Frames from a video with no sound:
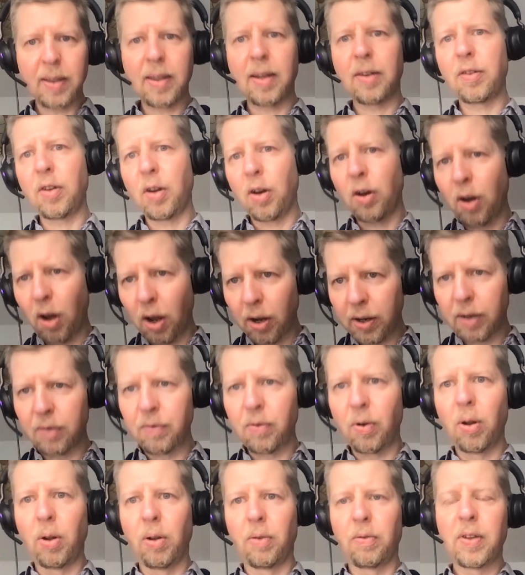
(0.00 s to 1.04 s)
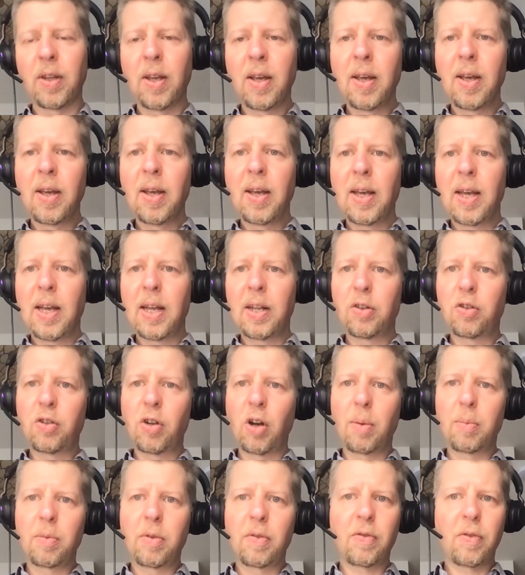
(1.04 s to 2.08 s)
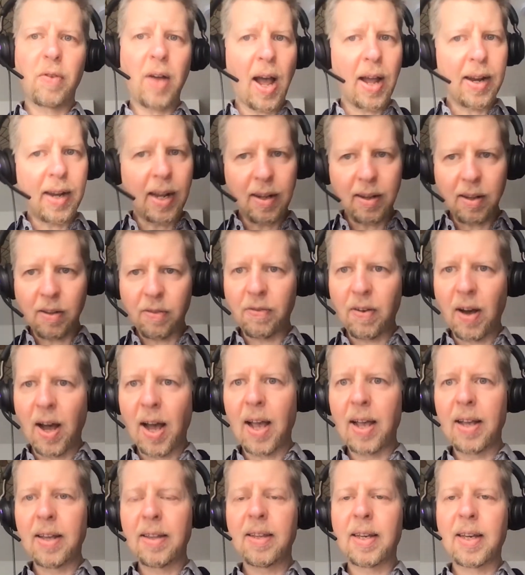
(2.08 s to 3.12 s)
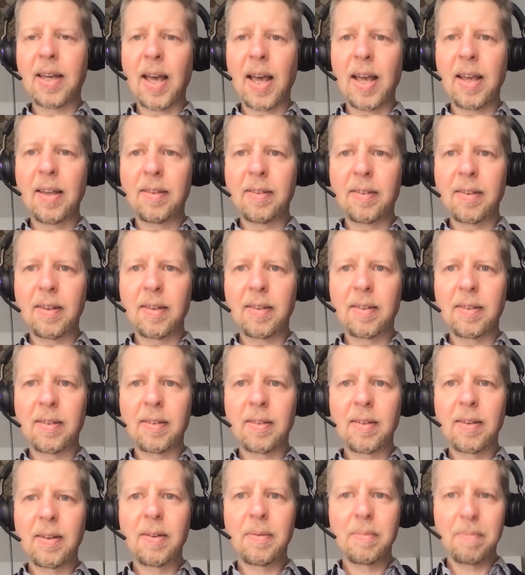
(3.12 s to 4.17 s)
There's a lot involved in terms of identifying the cases.